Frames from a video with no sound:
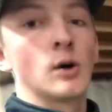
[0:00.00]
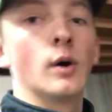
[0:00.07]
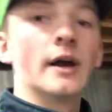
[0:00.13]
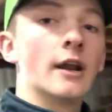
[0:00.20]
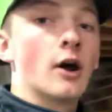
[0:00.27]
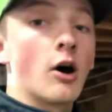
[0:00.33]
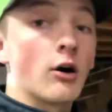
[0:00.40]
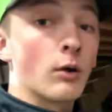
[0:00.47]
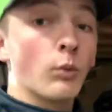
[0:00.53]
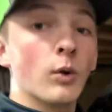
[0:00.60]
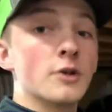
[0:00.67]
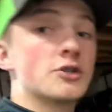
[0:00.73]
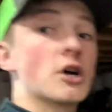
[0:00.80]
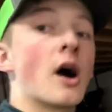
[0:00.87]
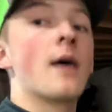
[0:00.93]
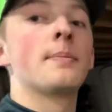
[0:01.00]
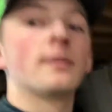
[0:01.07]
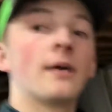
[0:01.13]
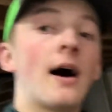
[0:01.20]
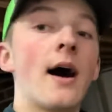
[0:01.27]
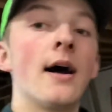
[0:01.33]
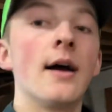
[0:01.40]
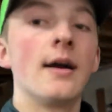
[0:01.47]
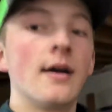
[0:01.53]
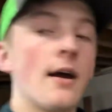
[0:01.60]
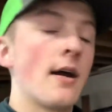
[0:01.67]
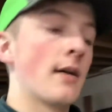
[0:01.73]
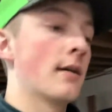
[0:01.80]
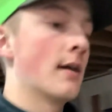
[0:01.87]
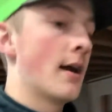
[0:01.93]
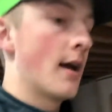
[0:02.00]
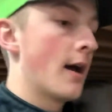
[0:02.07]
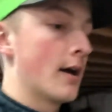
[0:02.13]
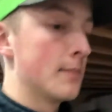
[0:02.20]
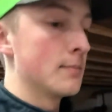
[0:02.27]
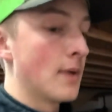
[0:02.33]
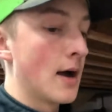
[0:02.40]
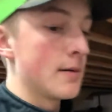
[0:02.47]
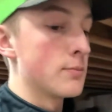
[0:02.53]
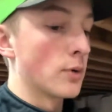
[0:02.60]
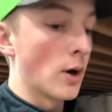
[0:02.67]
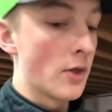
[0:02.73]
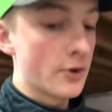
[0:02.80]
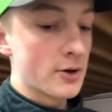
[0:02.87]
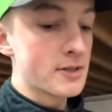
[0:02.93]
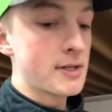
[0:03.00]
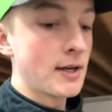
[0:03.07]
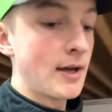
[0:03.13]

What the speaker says: in our wood shop, I and my brothers